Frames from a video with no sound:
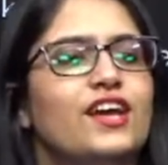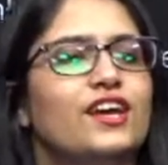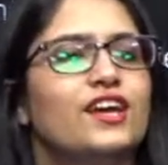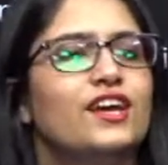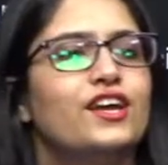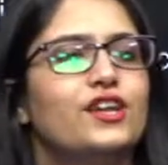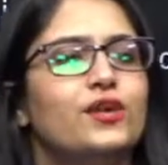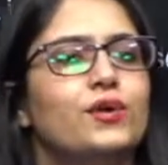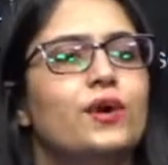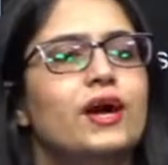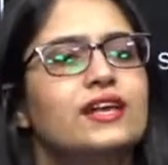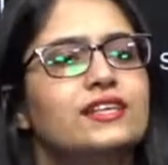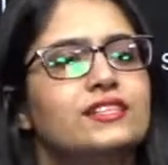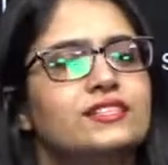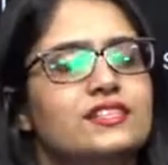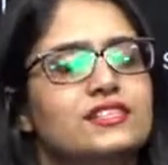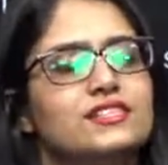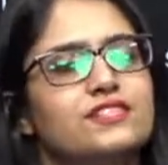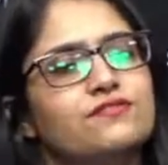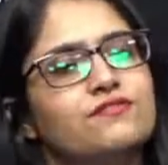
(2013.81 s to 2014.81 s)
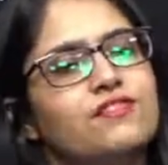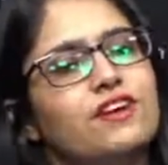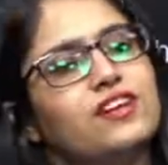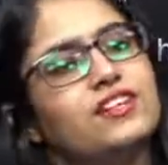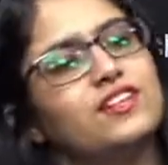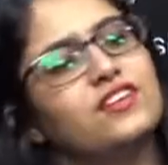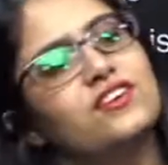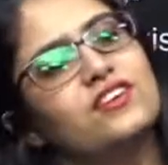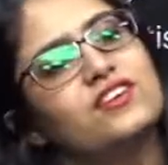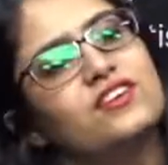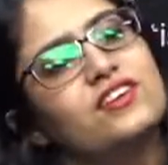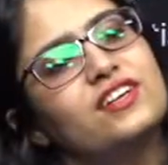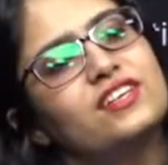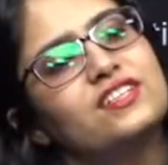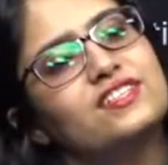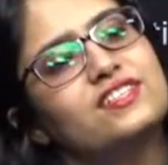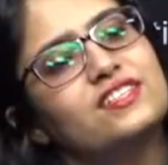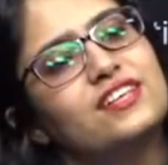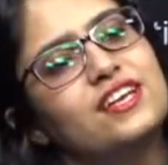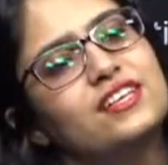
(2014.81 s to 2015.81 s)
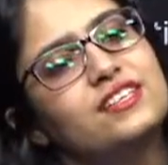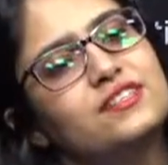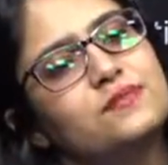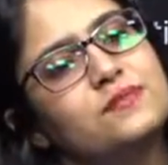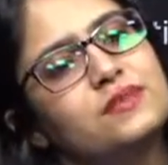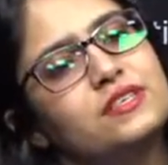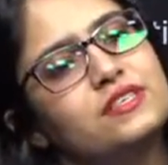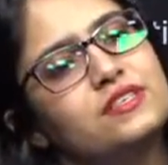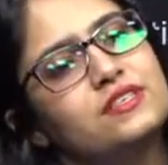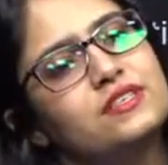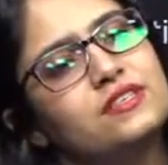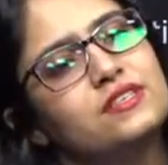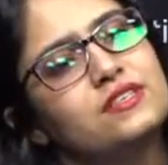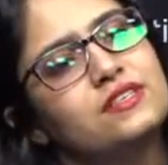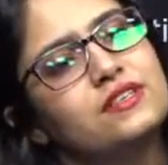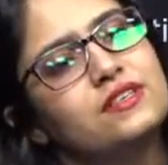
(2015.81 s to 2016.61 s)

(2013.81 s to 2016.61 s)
Can you identify the correct statement?